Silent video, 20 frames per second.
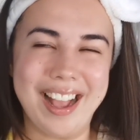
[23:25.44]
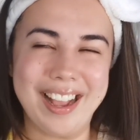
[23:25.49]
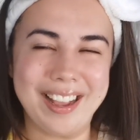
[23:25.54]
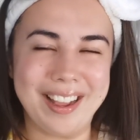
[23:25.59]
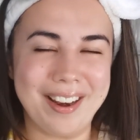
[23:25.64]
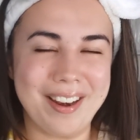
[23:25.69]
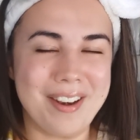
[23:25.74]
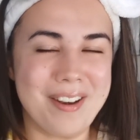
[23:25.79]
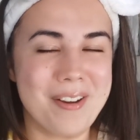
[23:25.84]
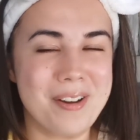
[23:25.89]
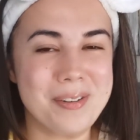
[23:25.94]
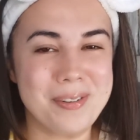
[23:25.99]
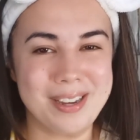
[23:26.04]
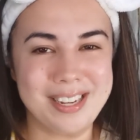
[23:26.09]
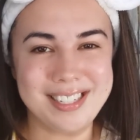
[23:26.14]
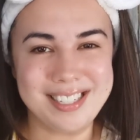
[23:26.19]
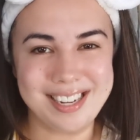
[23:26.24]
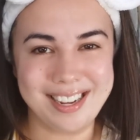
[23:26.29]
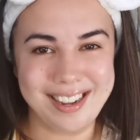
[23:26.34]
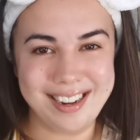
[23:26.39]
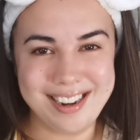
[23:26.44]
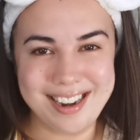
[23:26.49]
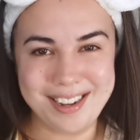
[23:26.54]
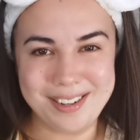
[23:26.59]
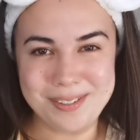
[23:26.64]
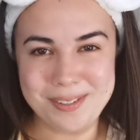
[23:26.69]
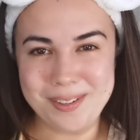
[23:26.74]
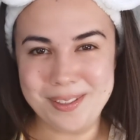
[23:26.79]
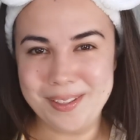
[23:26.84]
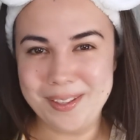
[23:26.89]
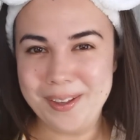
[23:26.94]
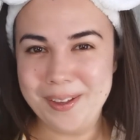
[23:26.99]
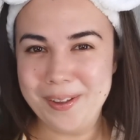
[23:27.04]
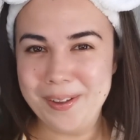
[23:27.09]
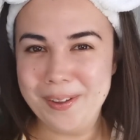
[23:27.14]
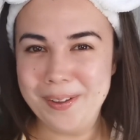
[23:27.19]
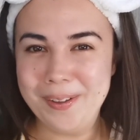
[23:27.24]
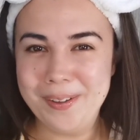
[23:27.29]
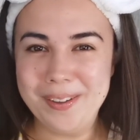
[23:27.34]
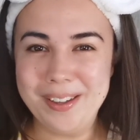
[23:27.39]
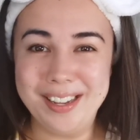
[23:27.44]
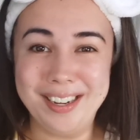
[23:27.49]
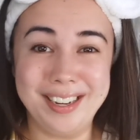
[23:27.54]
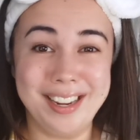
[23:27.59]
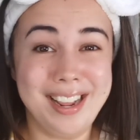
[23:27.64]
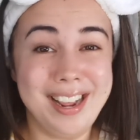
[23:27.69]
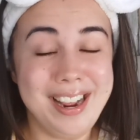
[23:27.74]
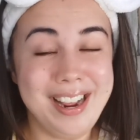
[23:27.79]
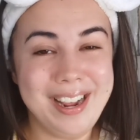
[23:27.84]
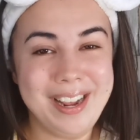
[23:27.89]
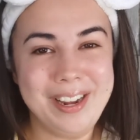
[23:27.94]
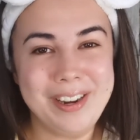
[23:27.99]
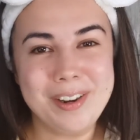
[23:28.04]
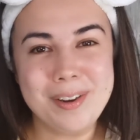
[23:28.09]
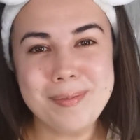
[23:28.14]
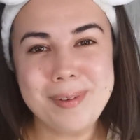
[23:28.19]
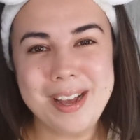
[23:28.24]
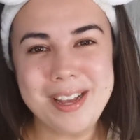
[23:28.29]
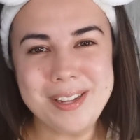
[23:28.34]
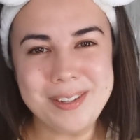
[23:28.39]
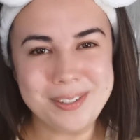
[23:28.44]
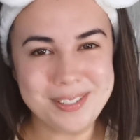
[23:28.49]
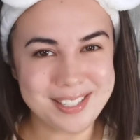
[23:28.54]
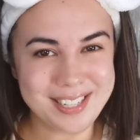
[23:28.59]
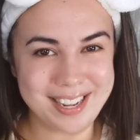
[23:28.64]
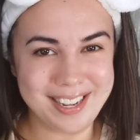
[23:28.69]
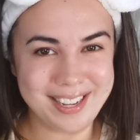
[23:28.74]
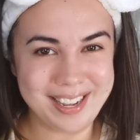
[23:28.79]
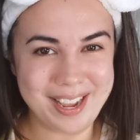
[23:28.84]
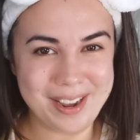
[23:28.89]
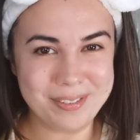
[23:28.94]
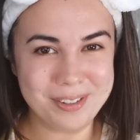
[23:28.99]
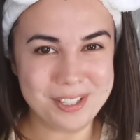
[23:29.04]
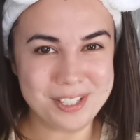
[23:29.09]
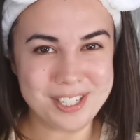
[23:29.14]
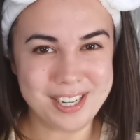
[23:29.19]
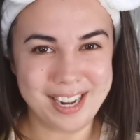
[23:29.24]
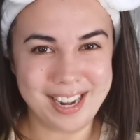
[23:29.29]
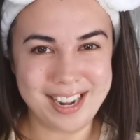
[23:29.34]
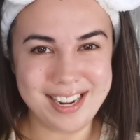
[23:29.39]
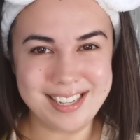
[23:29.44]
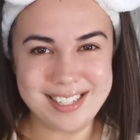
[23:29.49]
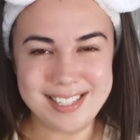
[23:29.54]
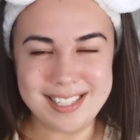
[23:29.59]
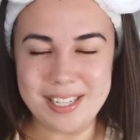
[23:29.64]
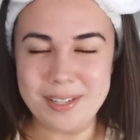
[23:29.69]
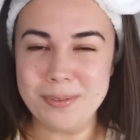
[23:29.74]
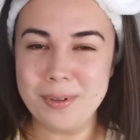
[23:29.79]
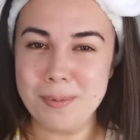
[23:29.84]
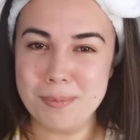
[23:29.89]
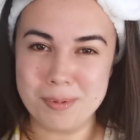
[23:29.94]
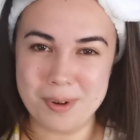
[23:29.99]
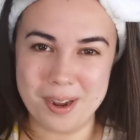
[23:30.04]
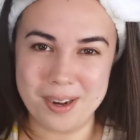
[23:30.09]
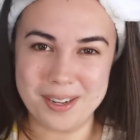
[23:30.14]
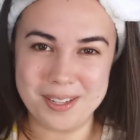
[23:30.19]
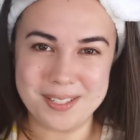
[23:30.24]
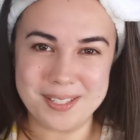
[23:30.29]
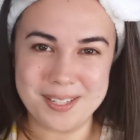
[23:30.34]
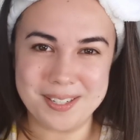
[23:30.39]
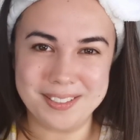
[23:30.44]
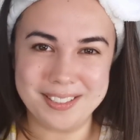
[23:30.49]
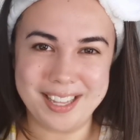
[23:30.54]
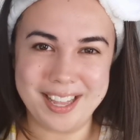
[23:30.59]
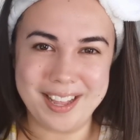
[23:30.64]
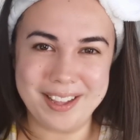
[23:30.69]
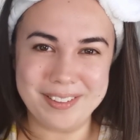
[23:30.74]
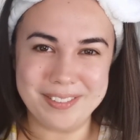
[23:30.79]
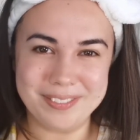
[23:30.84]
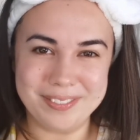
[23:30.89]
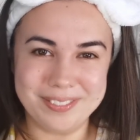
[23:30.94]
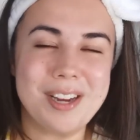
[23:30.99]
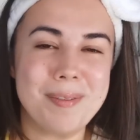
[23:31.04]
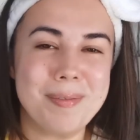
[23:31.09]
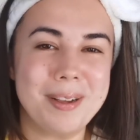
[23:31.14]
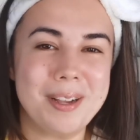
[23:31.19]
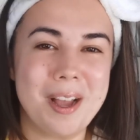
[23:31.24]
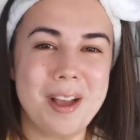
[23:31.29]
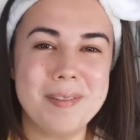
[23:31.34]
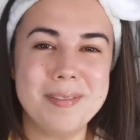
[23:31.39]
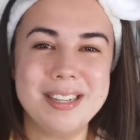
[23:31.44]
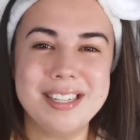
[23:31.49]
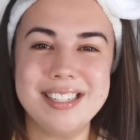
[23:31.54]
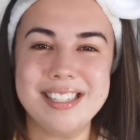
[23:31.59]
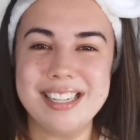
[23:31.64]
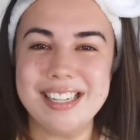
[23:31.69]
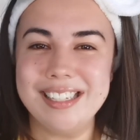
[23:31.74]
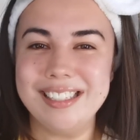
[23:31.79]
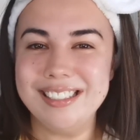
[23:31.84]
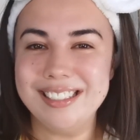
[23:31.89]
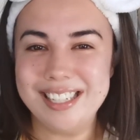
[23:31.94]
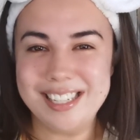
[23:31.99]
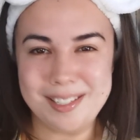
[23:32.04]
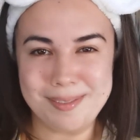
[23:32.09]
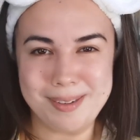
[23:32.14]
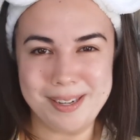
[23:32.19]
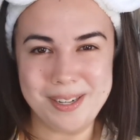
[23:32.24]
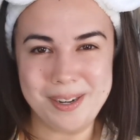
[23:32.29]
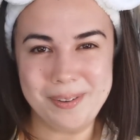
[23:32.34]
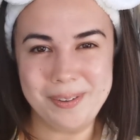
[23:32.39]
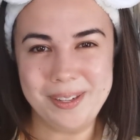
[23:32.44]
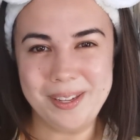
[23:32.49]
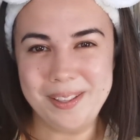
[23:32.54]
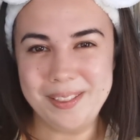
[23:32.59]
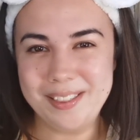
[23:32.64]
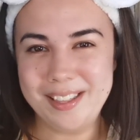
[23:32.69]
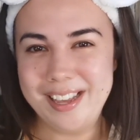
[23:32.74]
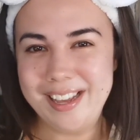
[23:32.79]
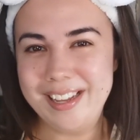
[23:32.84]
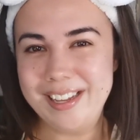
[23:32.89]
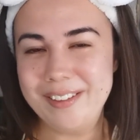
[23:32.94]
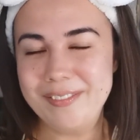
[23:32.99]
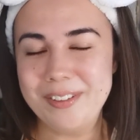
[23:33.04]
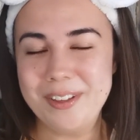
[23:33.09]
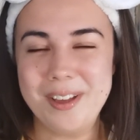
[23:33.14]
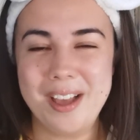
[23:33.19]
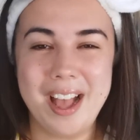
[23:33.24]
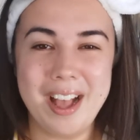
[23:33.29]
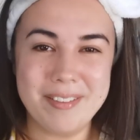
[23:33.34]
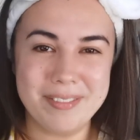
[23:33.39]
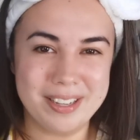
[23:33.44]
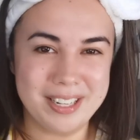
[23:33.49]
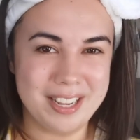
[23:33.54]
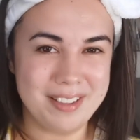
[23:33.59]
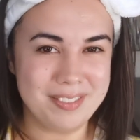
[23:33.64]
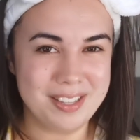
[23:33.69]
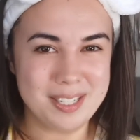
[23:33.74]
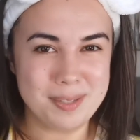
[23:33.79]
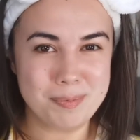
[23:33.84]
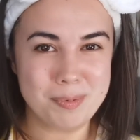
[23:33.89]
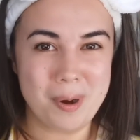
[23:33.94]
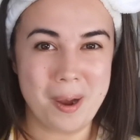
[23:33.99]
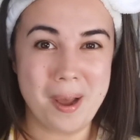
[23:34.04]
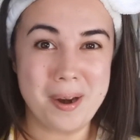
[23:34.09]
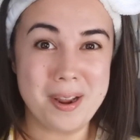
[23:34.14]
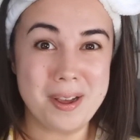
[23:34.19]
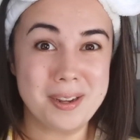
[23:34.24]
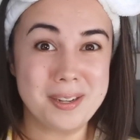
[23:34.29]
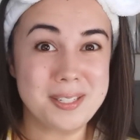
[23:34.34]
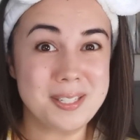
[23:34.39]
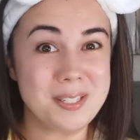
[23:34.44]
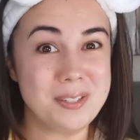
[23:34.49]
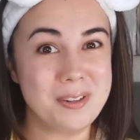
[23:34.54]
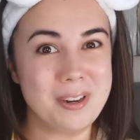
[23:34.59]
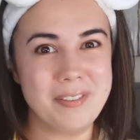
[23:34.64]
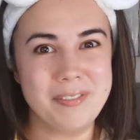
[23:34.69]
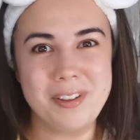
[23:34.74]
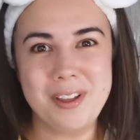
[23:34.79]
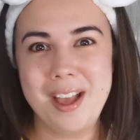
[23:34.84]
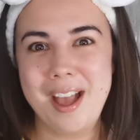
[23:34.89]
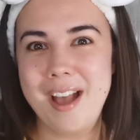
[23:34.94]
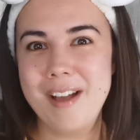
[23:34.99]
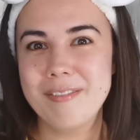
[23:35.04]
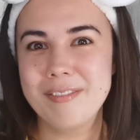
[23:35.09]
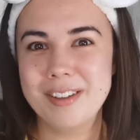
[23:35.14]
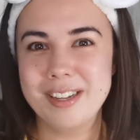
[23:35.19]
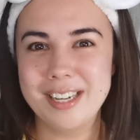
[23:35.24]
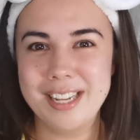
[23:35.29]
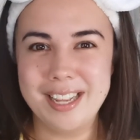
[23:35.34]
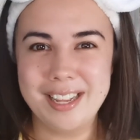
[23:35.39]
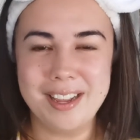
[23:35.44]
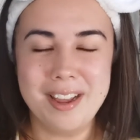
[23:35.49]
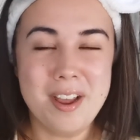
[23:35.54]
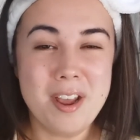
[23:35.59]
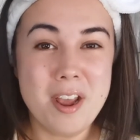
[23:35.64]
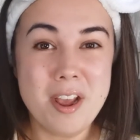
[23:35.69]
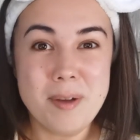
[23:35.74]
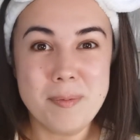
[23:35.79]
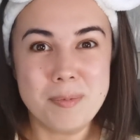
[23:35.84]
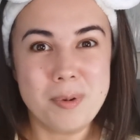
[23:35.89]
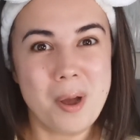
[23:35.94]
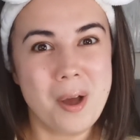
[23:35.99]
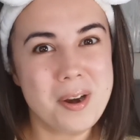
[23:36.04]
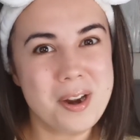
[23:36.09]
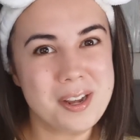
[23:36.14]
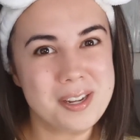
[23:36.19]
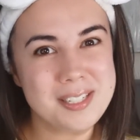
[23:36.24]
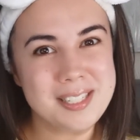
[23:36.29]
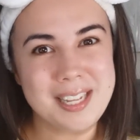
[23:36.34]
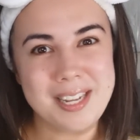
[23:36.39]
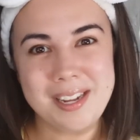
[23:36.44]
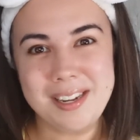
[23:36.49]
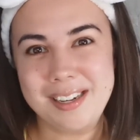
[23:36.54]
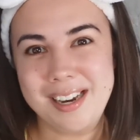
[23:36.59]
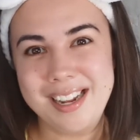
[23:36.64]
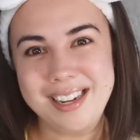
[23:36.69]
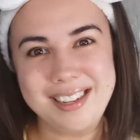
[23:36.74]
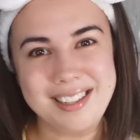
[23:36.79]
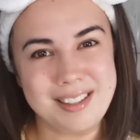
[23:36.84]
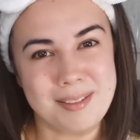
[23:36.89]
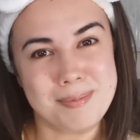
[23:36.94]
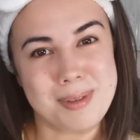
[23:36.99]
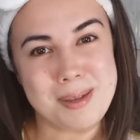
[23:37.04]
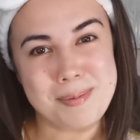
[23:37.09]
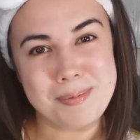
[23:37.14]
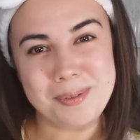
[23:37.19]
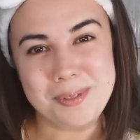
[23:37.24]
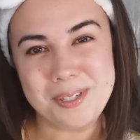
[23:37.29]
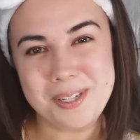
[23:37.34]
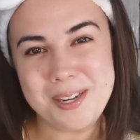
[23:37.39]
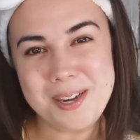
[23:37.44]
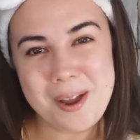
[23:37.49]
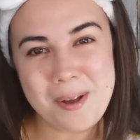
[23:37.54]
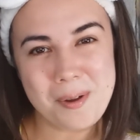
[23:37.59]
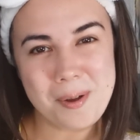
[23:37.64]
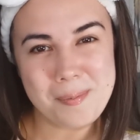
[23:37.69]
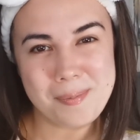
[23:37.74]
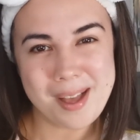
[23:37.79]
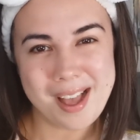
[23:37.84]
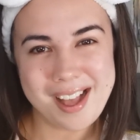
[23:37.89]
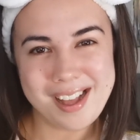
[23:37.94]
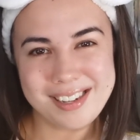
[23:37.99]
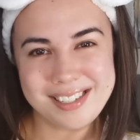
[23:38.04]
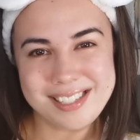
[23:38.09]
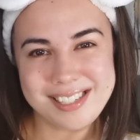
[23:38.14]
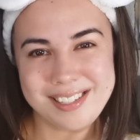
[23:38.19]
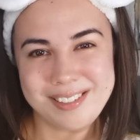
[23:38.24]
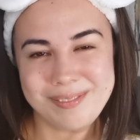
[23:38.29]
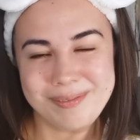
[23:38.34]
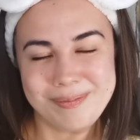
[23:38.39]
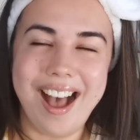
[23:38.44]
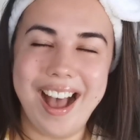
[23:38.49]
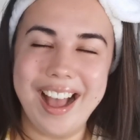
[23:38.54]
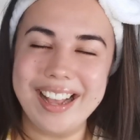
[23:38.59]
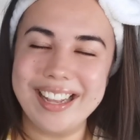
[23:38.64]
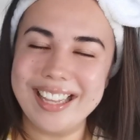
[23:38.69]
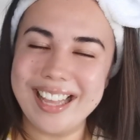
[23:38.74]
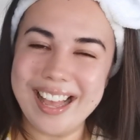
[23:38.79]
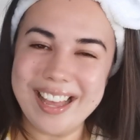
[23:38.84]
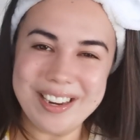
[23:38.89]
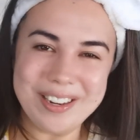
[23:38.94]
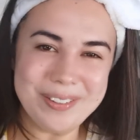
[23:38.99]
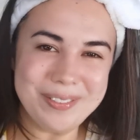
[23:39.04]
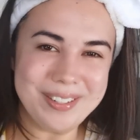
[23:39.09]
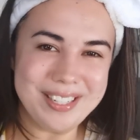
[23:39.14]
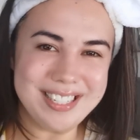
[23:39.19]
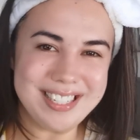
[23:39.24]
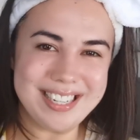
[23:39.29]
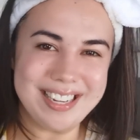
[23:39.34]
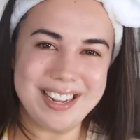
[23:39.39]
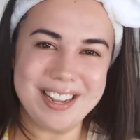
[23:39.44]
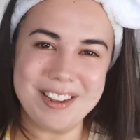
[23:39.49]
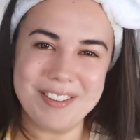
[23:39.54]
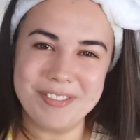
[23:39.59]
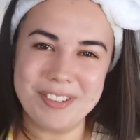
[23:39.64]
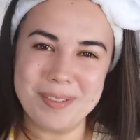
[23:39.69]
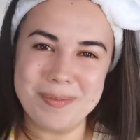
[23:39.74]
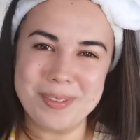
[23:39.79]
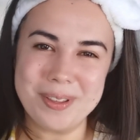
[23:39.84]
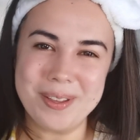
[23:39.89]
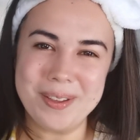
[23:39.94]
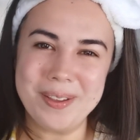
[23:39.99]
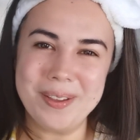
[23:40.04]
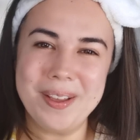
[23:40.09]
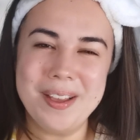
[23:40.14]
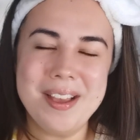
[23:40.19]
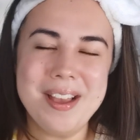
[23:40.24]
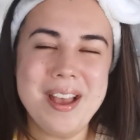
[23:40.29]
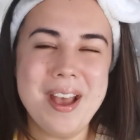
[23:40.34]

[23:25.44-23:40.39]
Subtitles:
I cannot wait to connect with you and hear about your skincare routines and what products you love. Drop a comment and let me know what you think. If you have any of these products, or if you have any products that you'd like other people to know about. I cannot wait to hear from you.